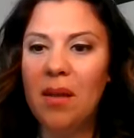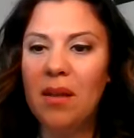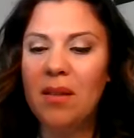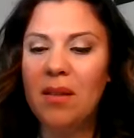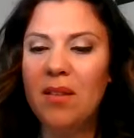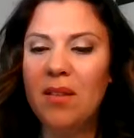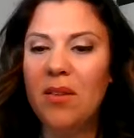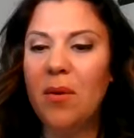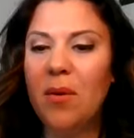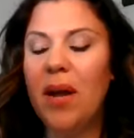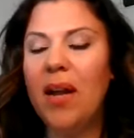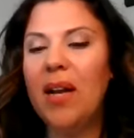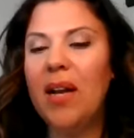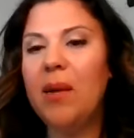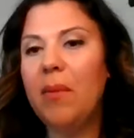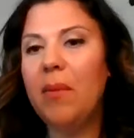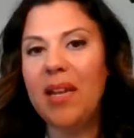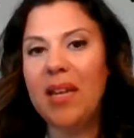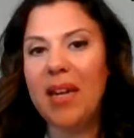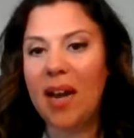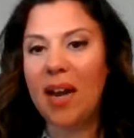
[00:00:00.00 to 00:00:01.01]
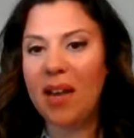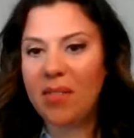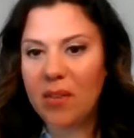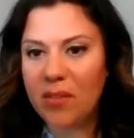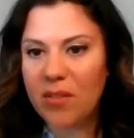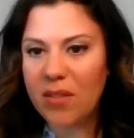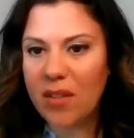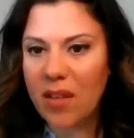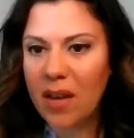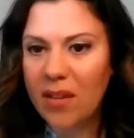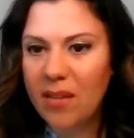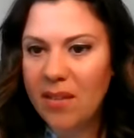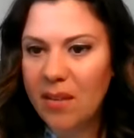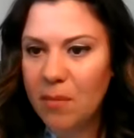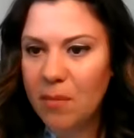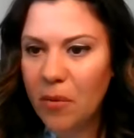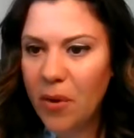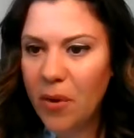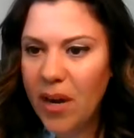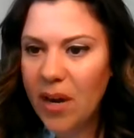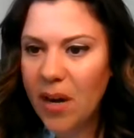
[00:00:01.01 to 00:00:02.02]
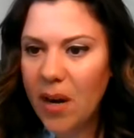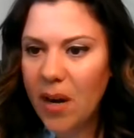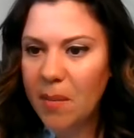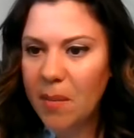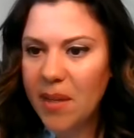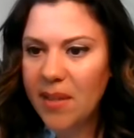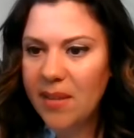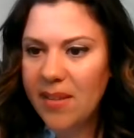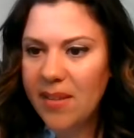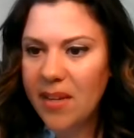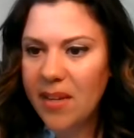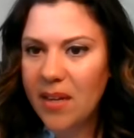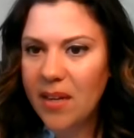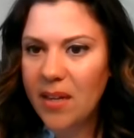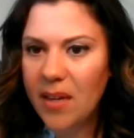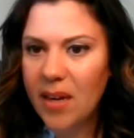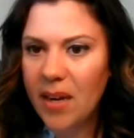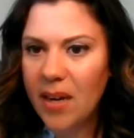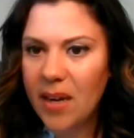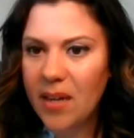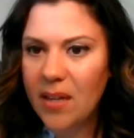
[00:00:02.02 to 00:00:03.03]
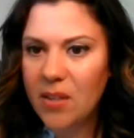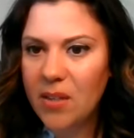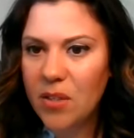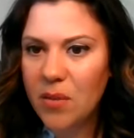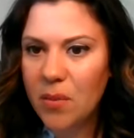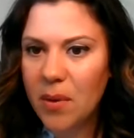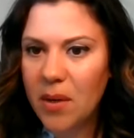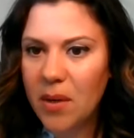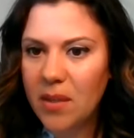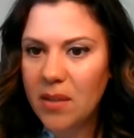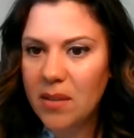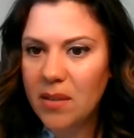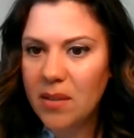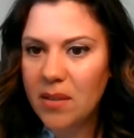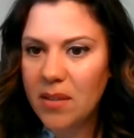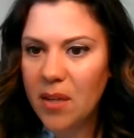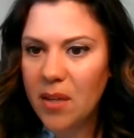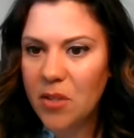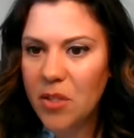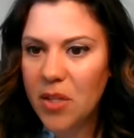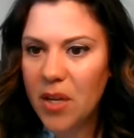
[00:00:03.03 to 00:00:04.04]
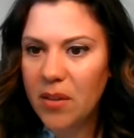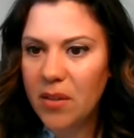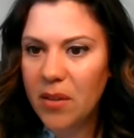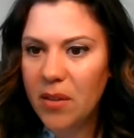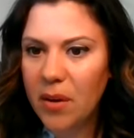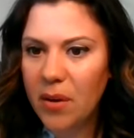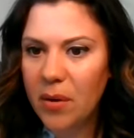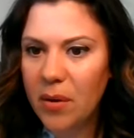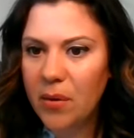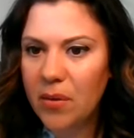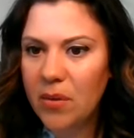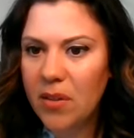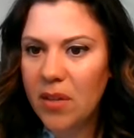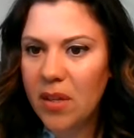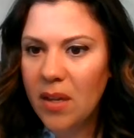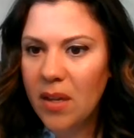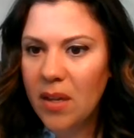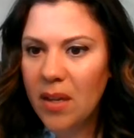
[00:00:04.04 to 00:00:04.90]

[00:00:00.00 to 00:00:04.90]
So anyway, yeah, there's some great comments here. Just want to touch on those.